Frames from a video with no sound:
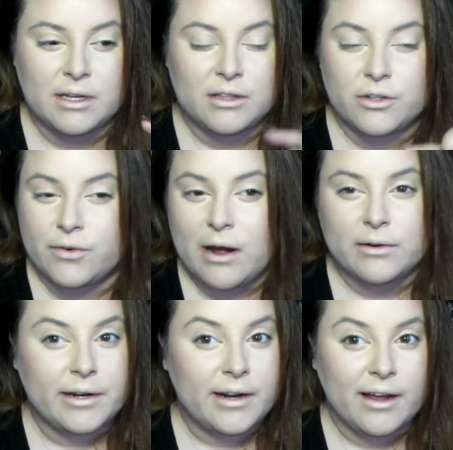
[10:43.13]
the
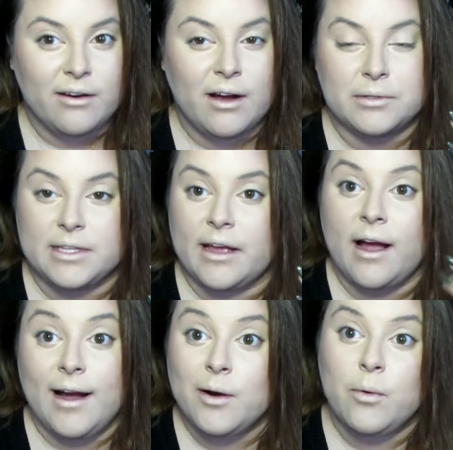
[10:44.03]
rounded nail. I was like,
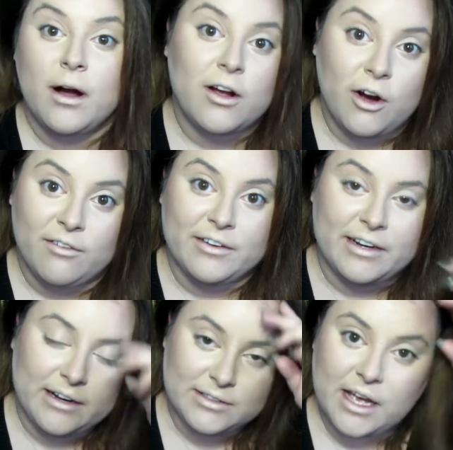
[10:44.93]
I want coffin
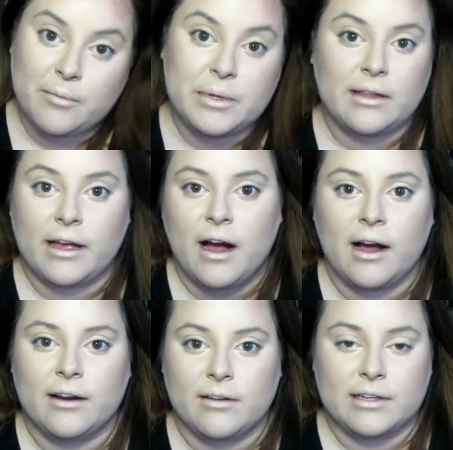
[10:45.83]
nails. I've been like
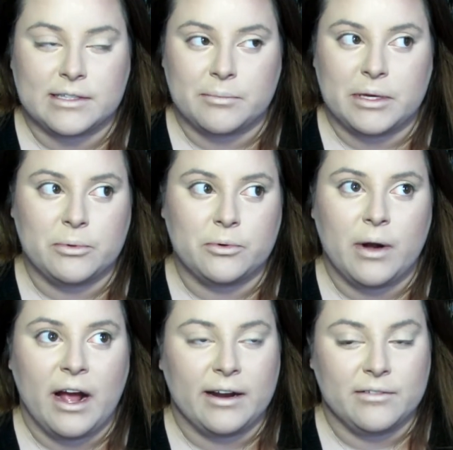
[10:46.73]
idolizing people who
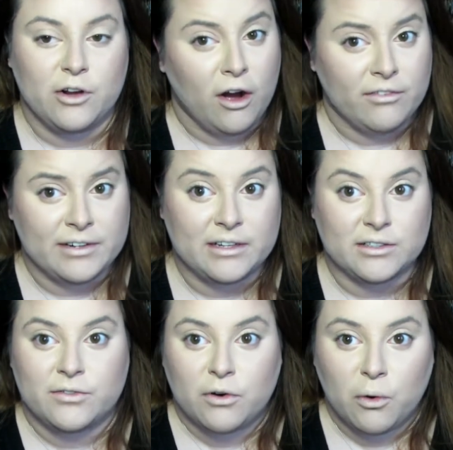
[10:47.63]
had coffin
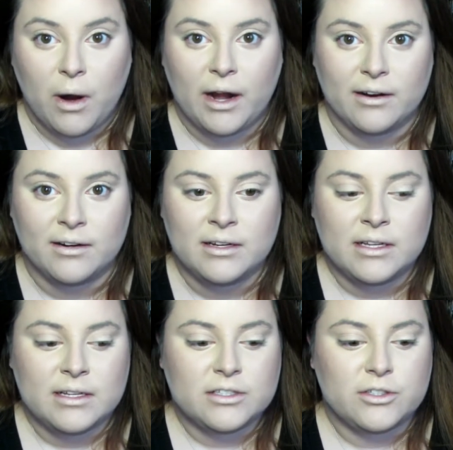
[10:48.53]
nails for a while.
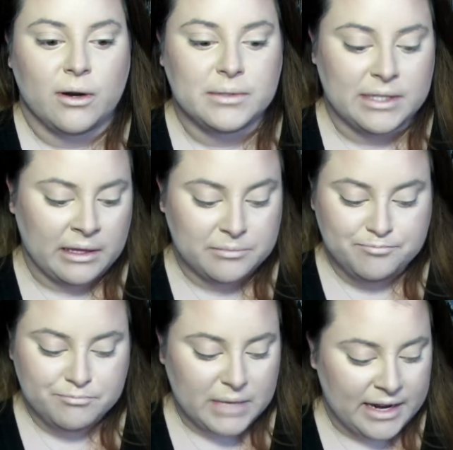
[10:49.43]
So I was like,
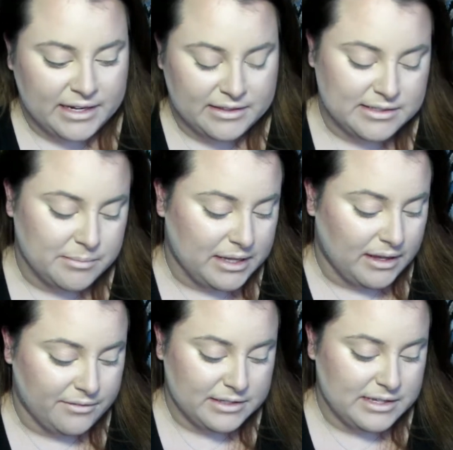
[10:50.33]
I need this in my
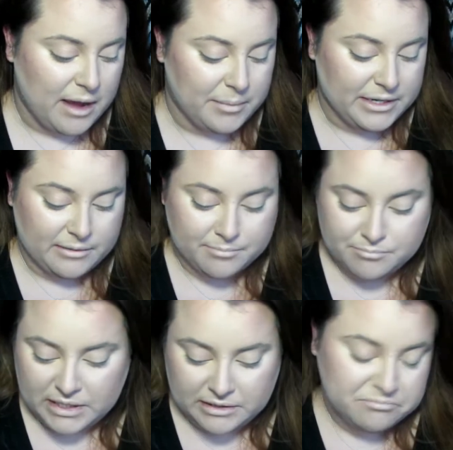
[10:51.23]
life. It's happening.
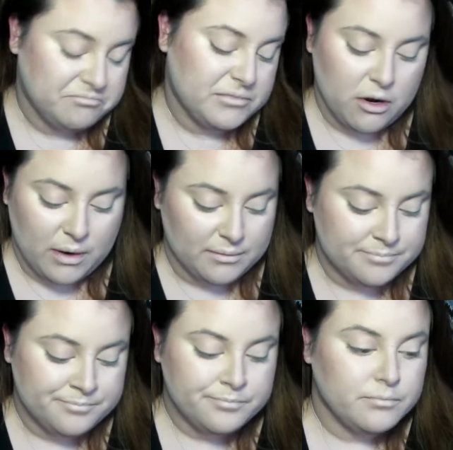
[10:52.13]
Like, oh well.
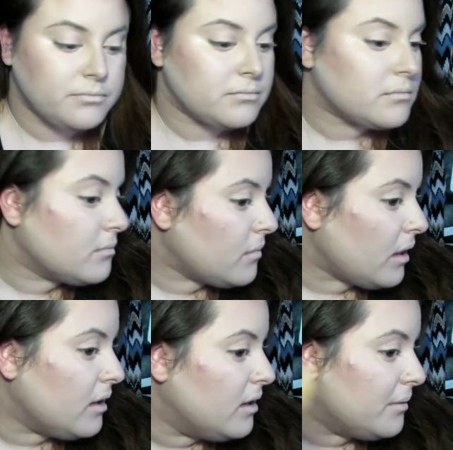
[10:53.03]

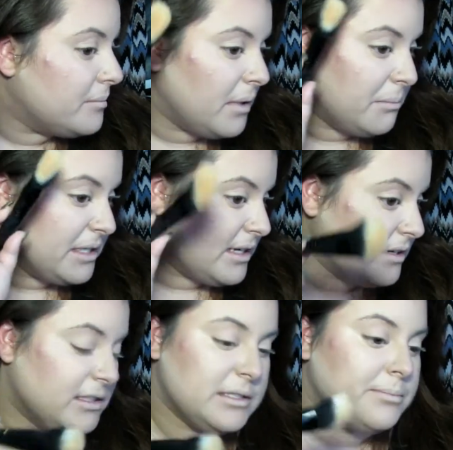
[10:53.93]
I'm gonna
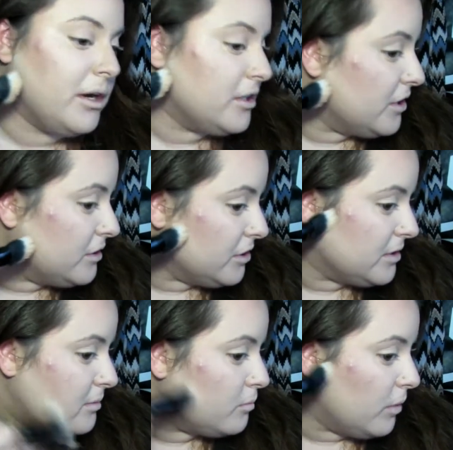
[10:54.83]
take this brush and
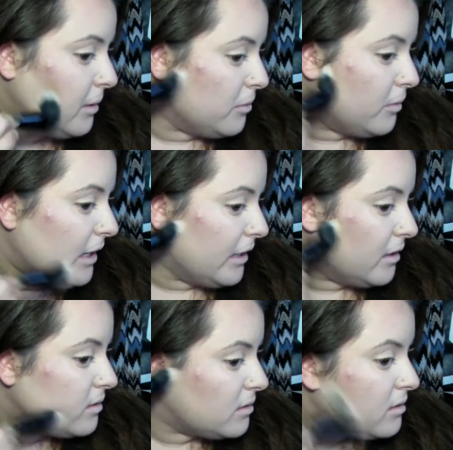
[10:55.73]
just wipe away
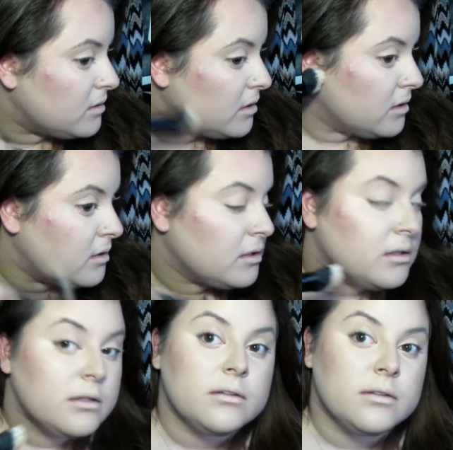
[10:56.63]

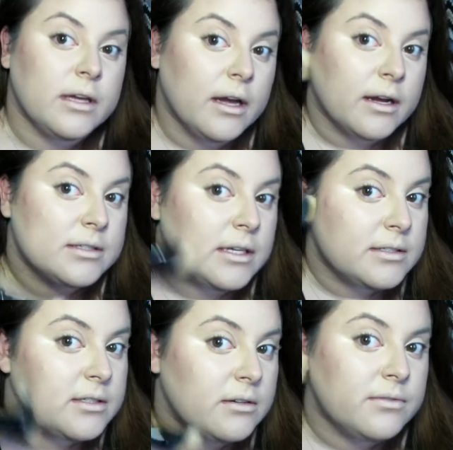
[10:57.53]
the
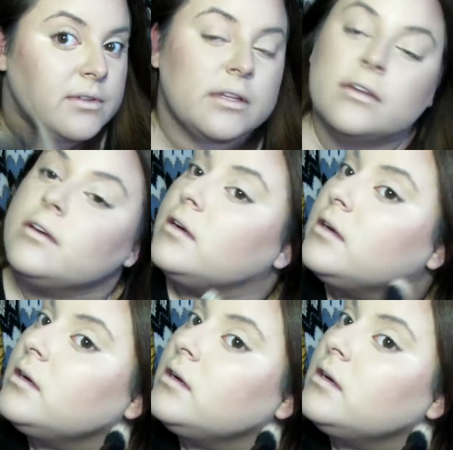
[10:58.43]
excess of the